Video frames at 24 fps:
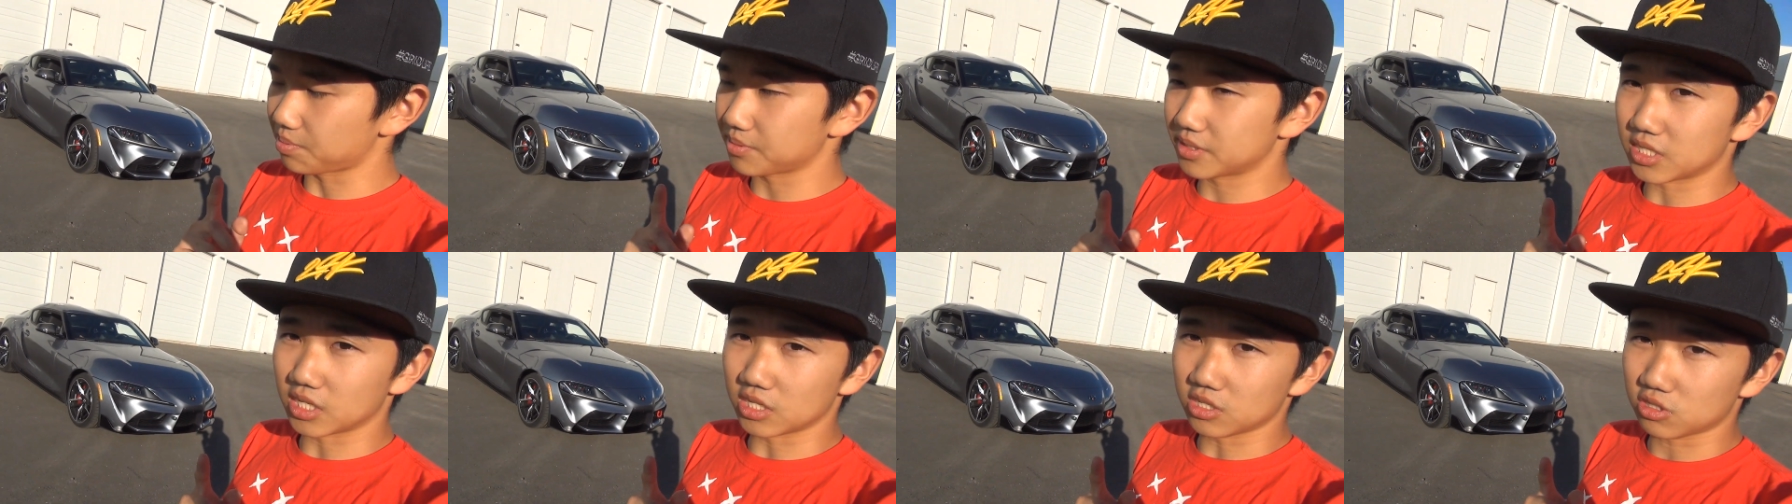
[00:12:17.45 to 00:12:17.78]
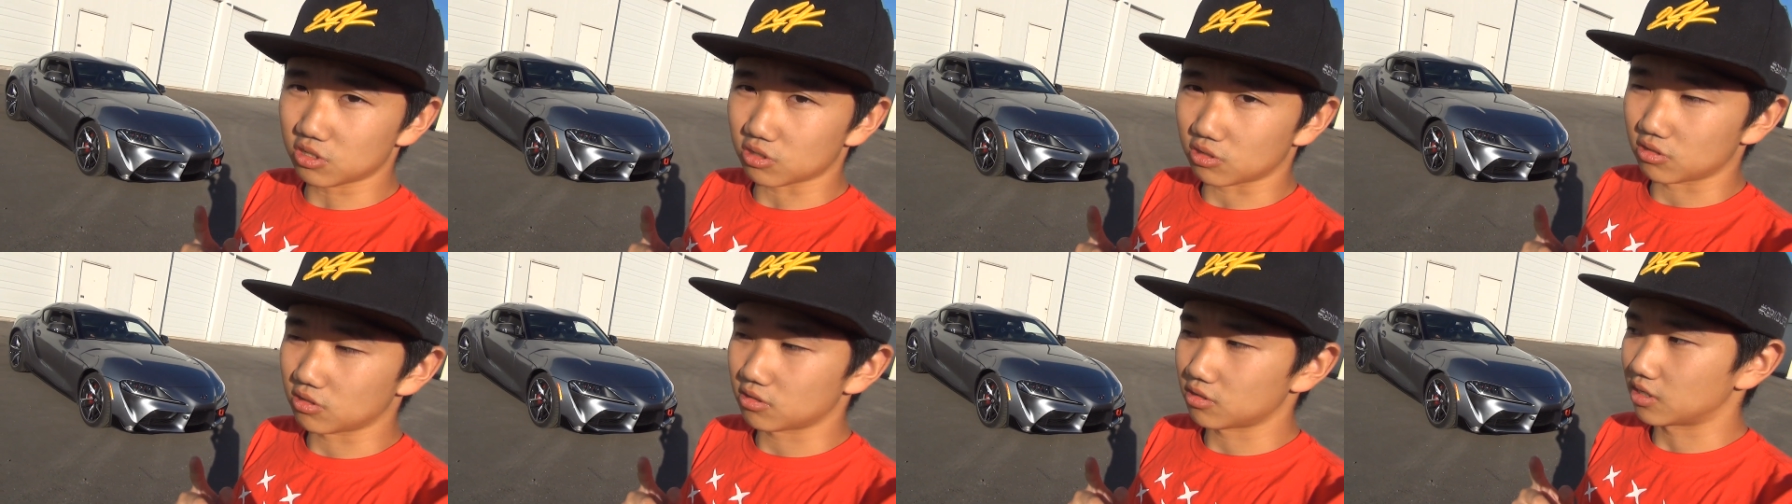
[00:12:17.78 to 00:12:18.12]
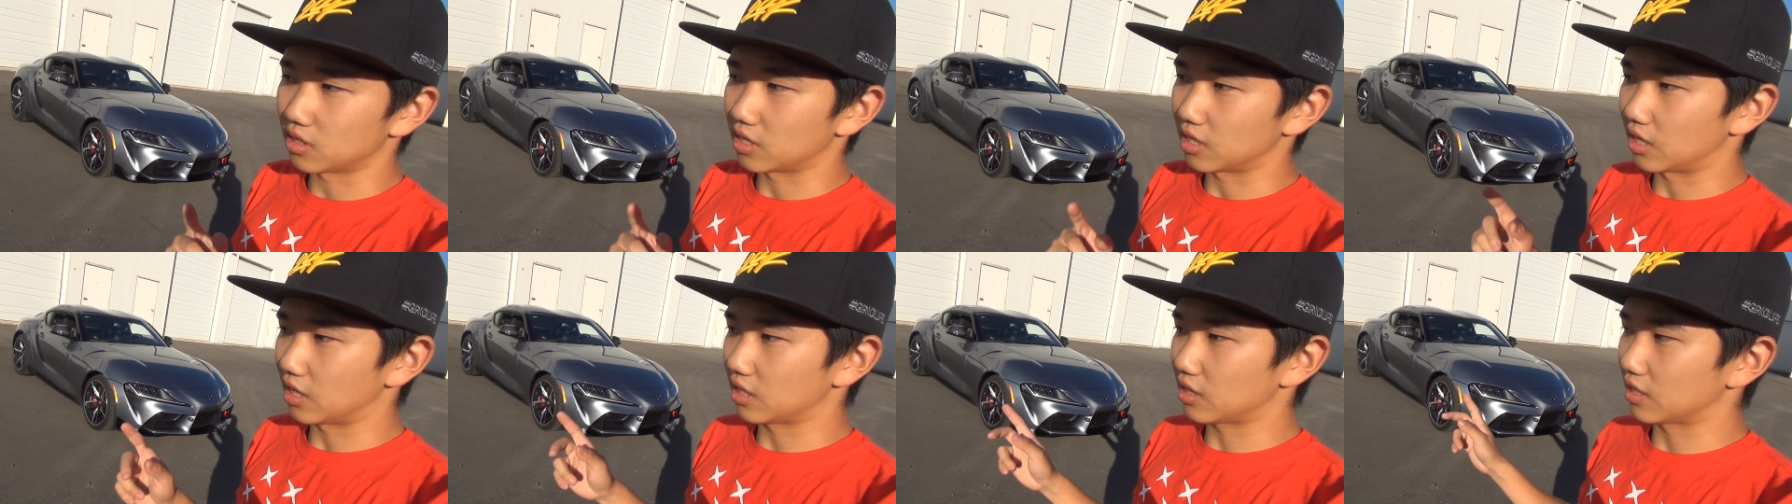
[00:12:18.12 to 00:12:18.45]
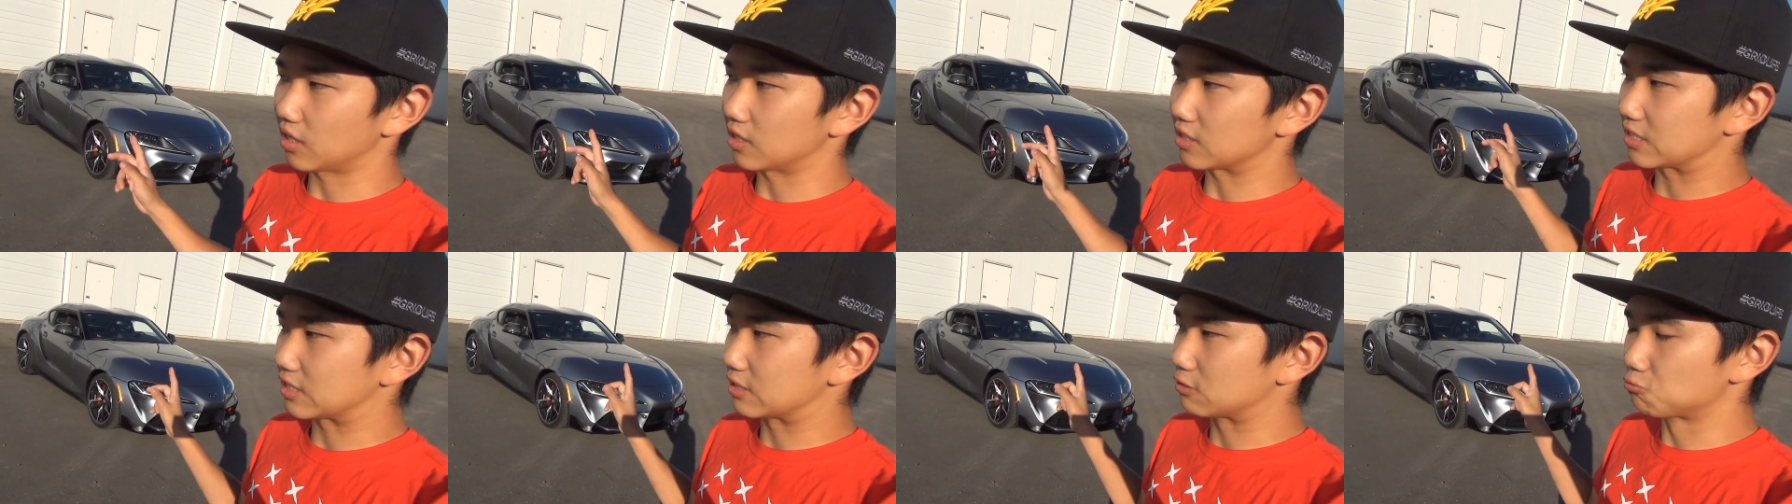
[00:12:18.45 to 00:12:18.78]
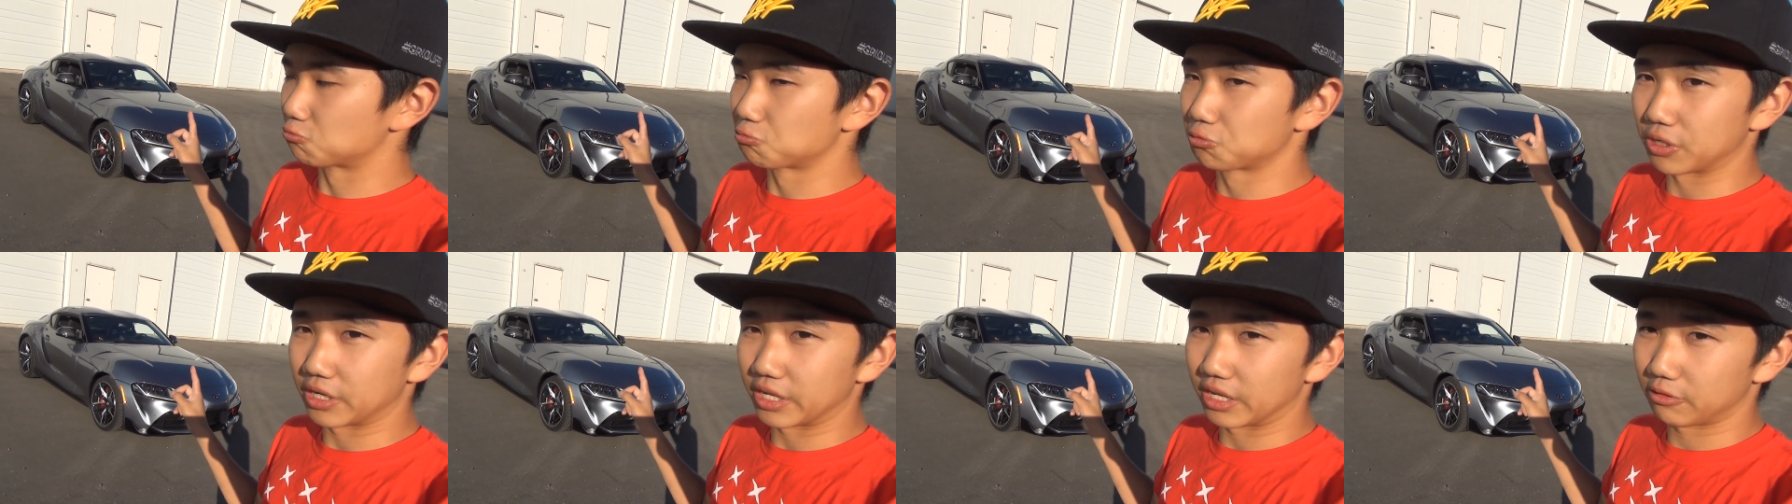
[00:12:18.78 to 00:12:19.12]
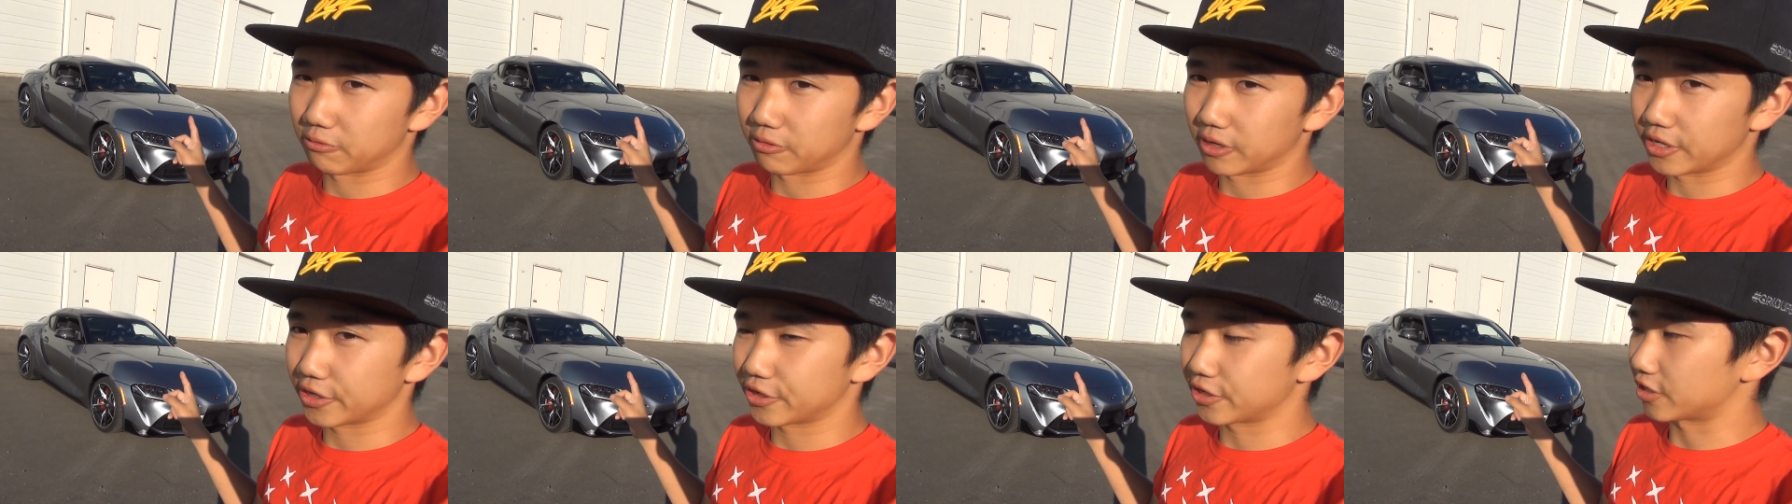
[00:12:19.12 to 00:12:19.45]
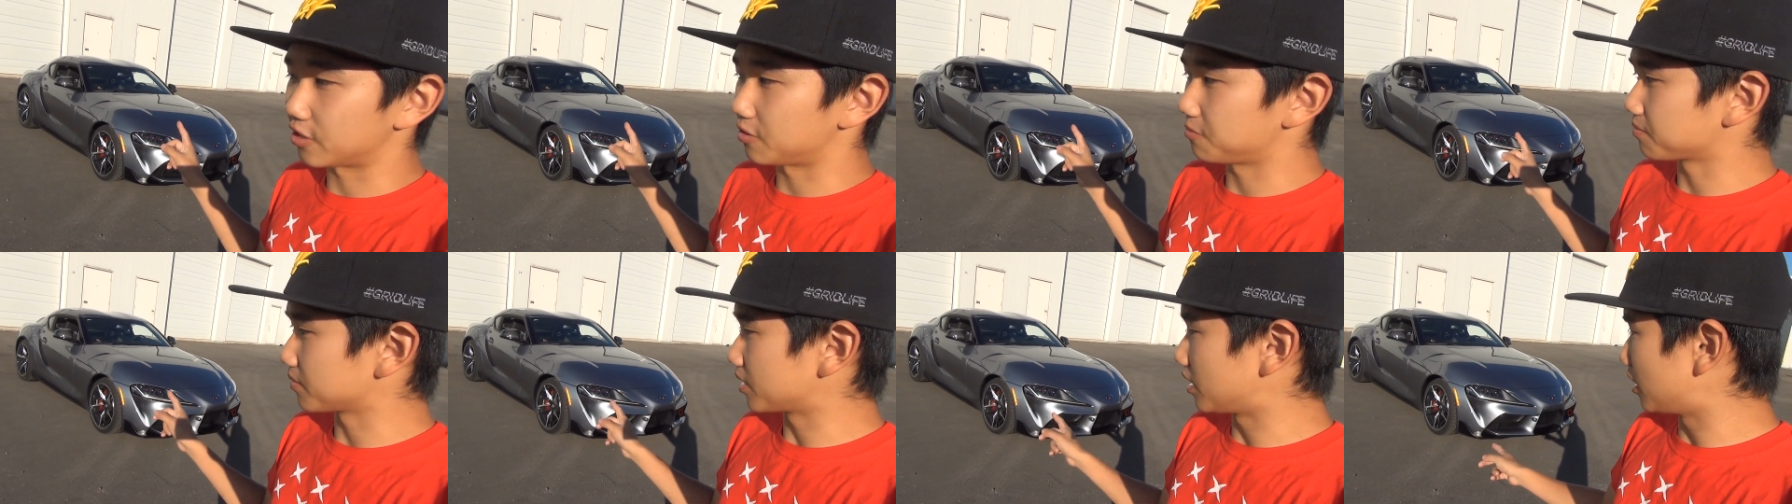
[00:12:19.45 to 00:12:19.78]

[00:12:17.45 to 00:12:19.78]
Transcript: potential, and I think it's really, really good.